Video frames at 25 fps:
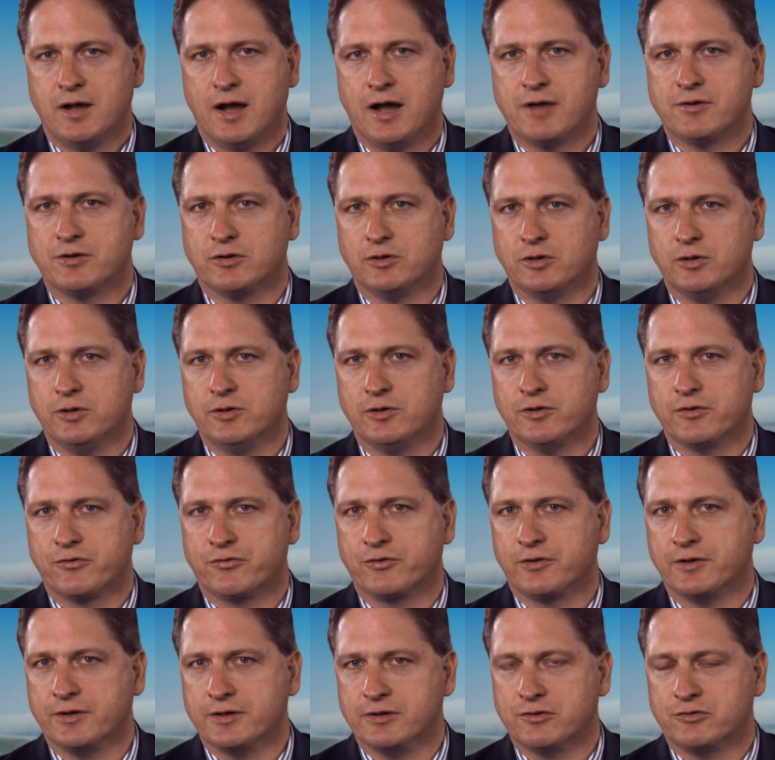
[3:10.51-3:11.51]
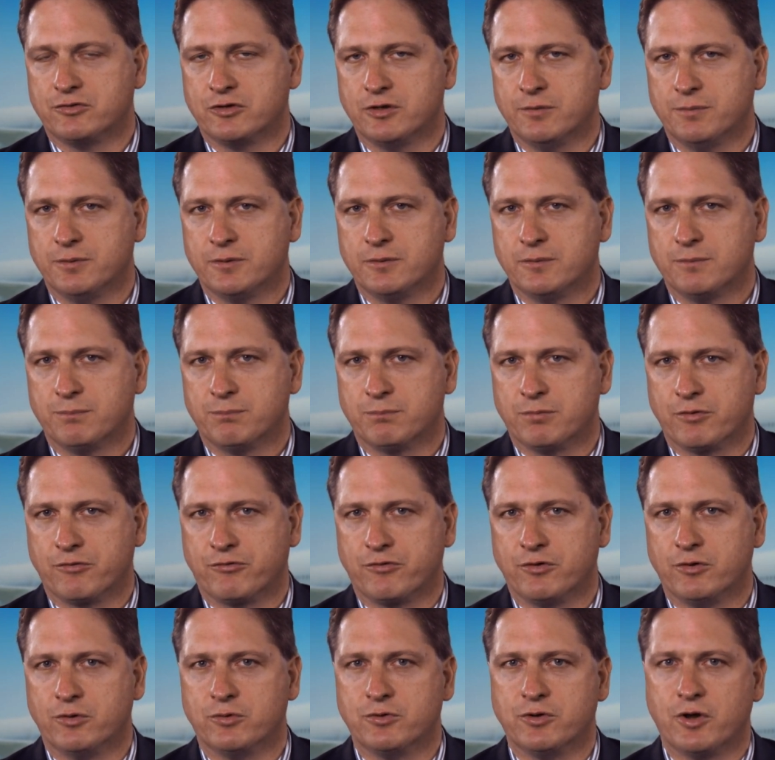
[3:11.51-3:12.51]
Under Lula's leadership,
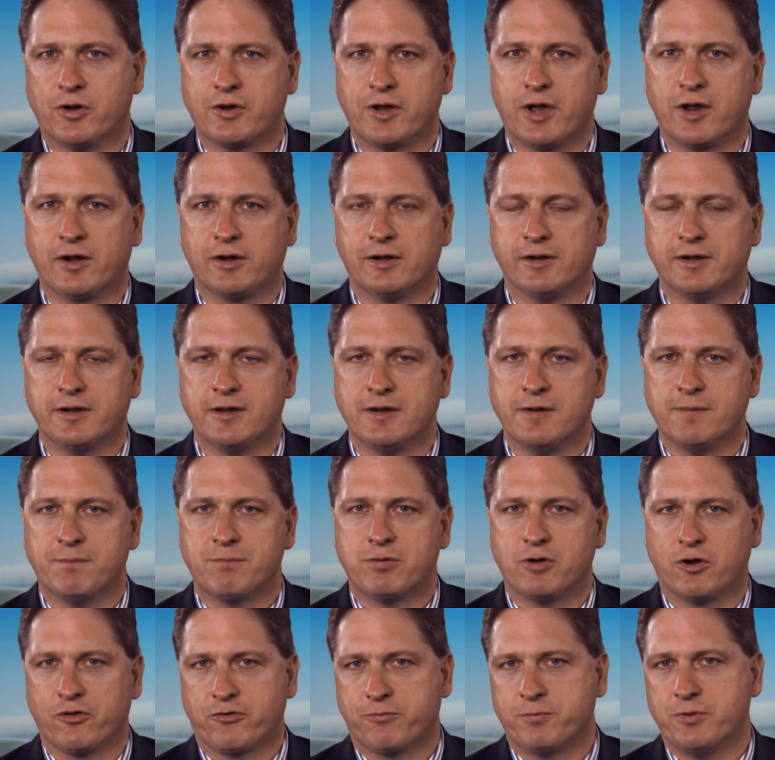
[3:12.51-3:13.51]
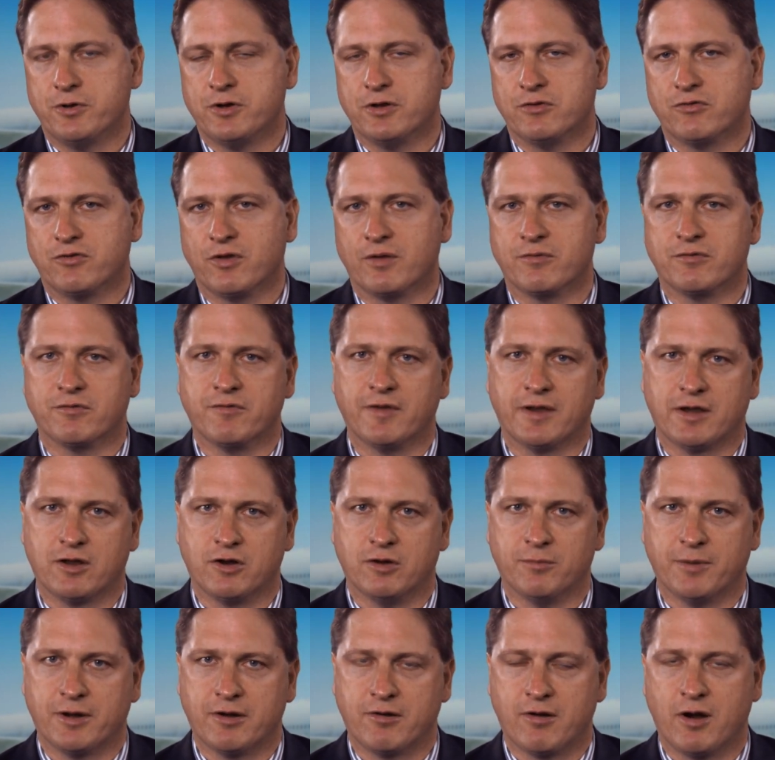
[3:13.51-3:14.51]
Brazil not only prospered in terms of
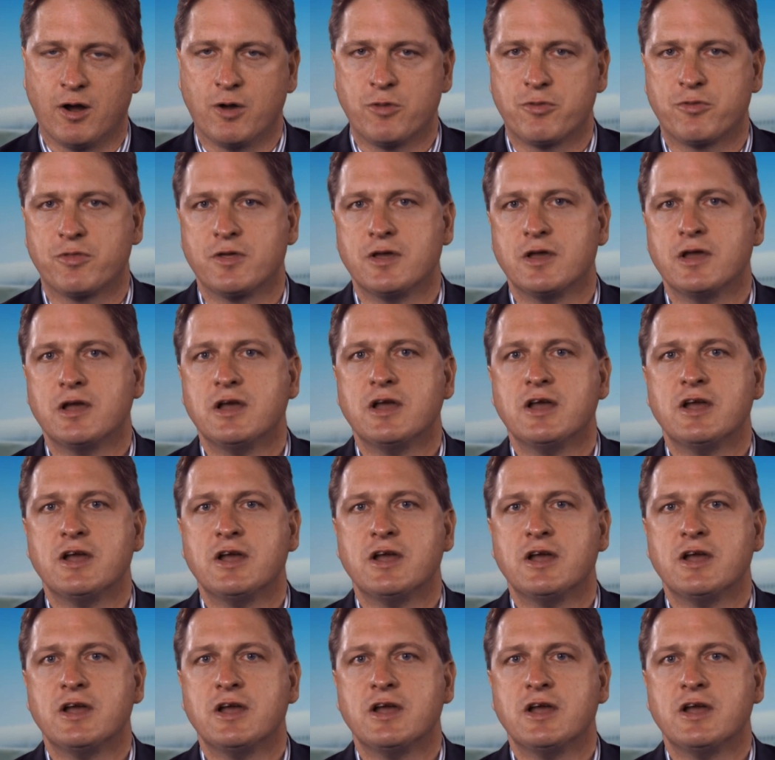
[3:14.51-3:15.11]
economic growth,